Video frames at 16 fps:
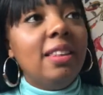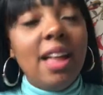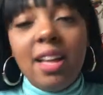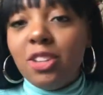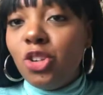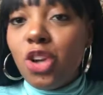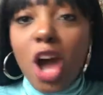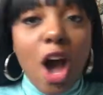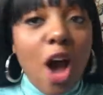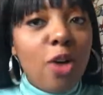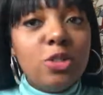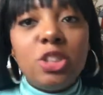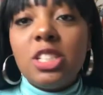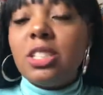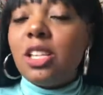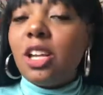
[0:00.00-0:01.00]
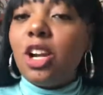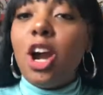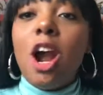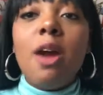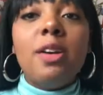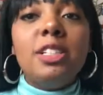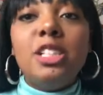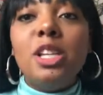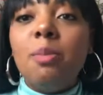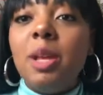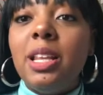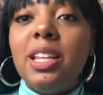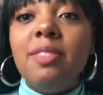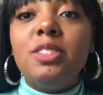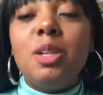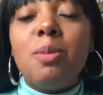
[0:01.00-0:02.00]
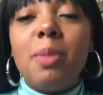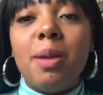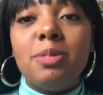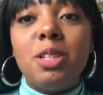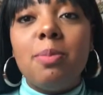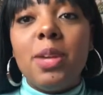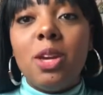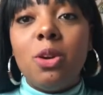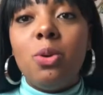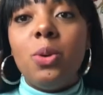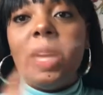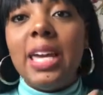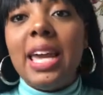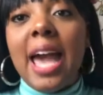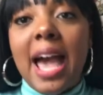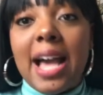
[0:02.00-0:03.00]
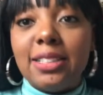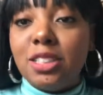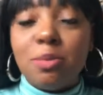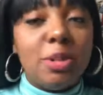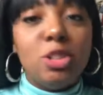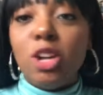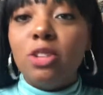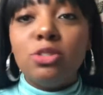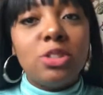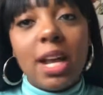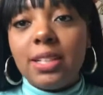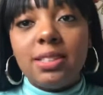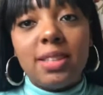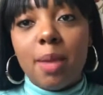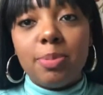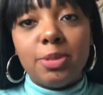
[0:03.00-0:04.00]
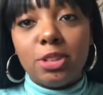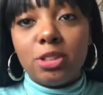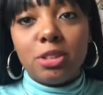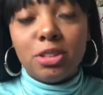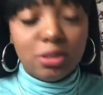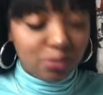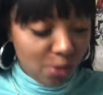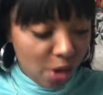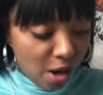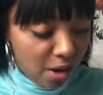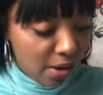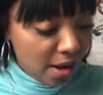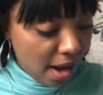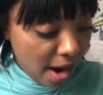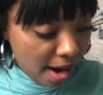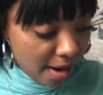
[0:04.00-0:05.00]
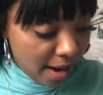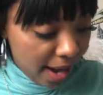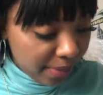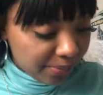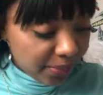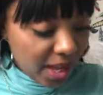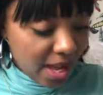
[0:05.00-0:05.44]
You know, just encourage him and lift him up to be who he has to be. Don't try to step into his role. All right.